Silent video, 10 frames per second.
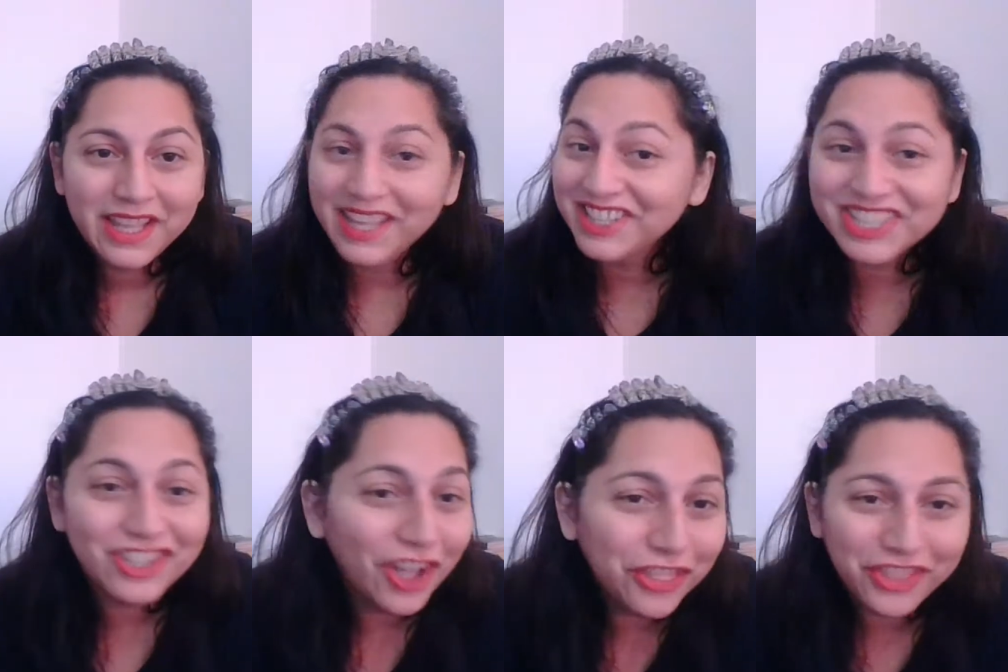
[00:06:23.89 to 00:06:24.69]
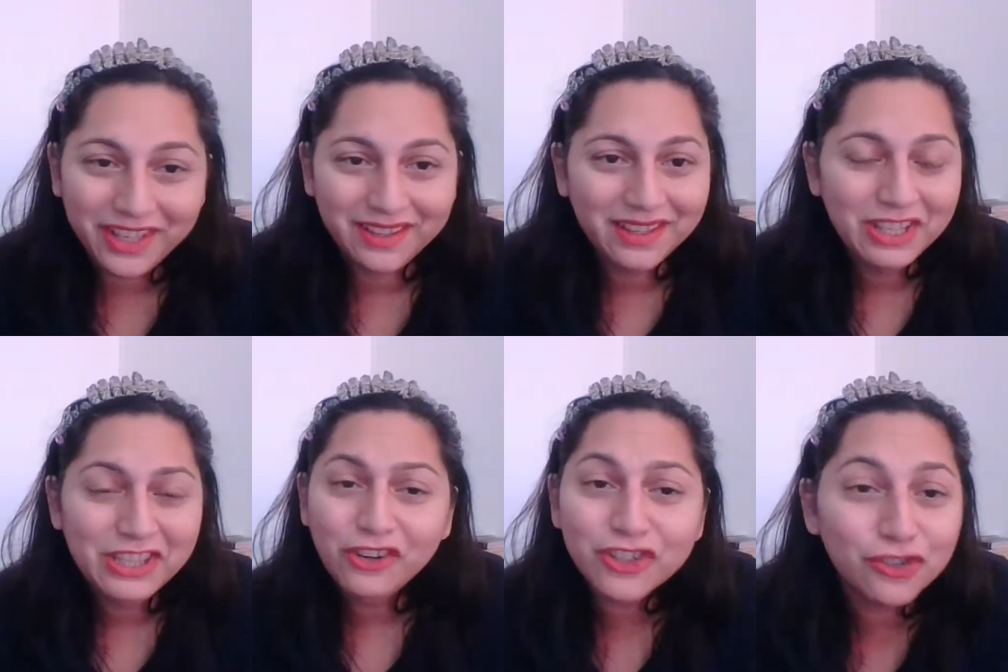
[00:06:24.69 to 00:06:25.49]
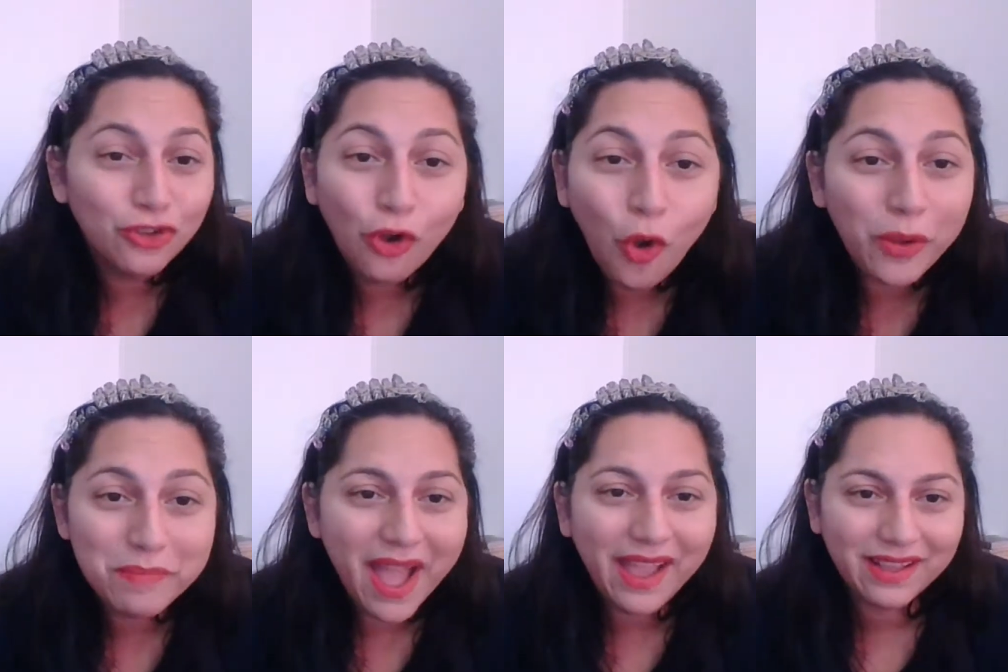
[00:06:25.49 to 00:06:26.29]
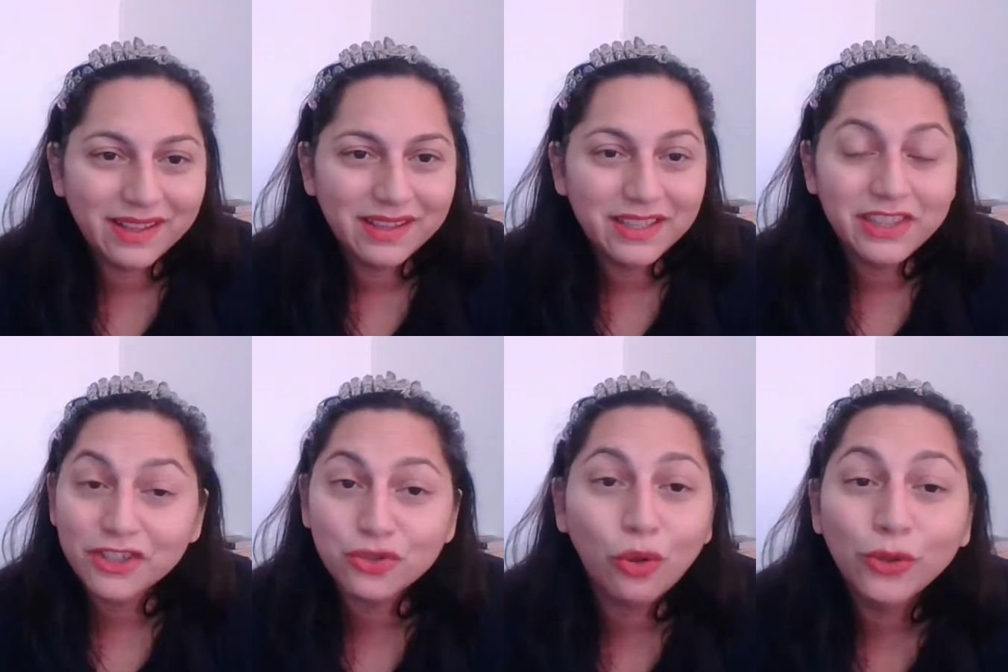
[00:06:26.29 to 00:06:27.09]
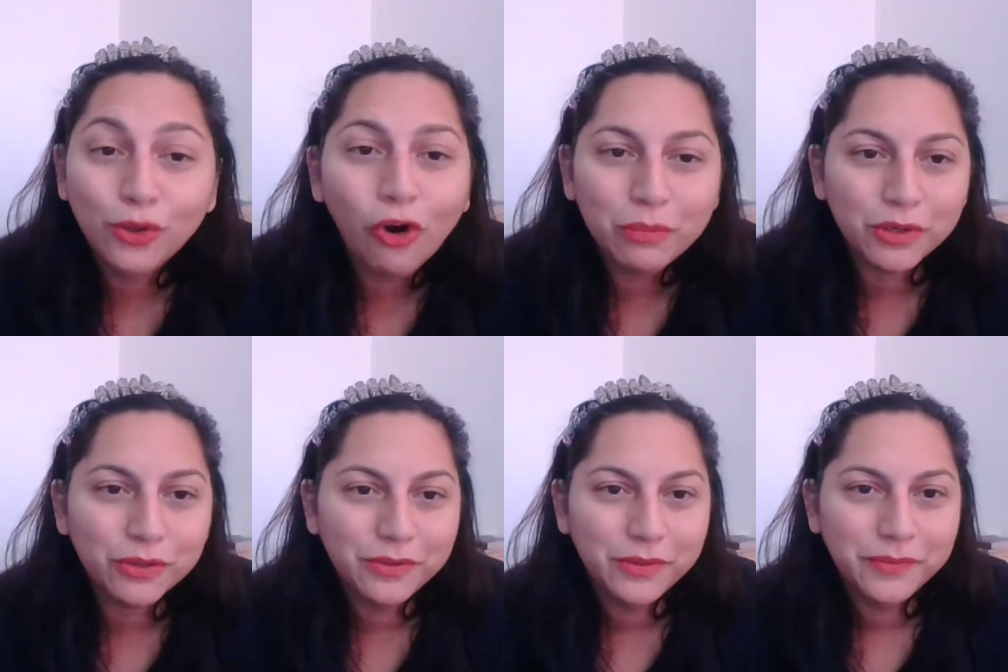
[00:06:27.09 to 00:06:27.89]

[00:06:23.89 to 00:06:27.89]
it's nothing. There is no going back. There's no normal.